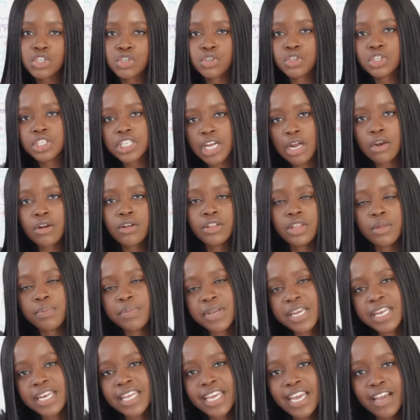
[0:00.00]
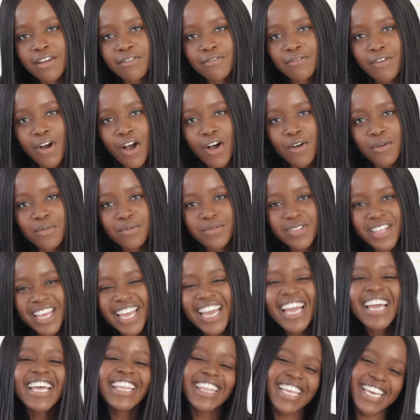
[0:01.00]
sure you download the P D F file.
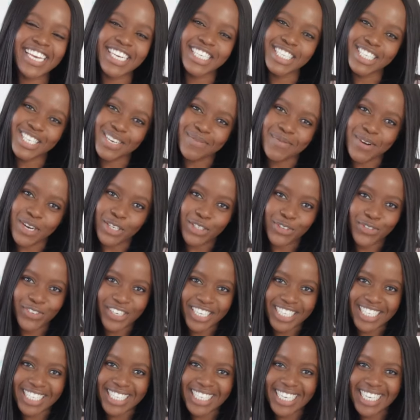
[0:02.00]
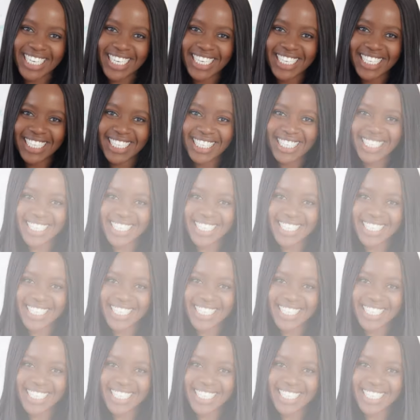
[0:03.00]
Thank you so much for listening.